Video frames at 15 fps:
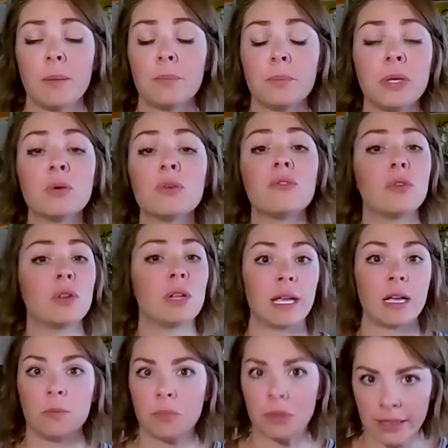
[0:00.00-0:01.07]
beautiful, and I
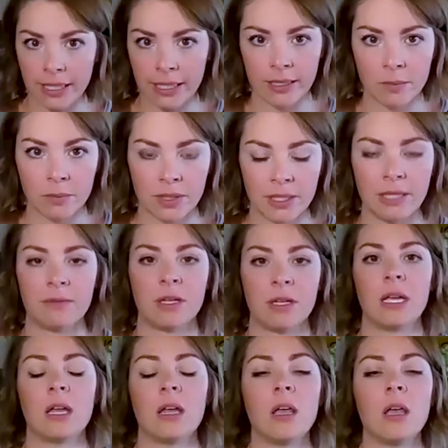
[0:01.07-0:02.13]
completely believe in
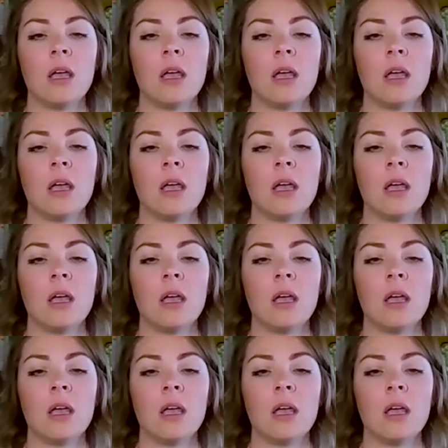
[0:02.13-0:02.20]
it.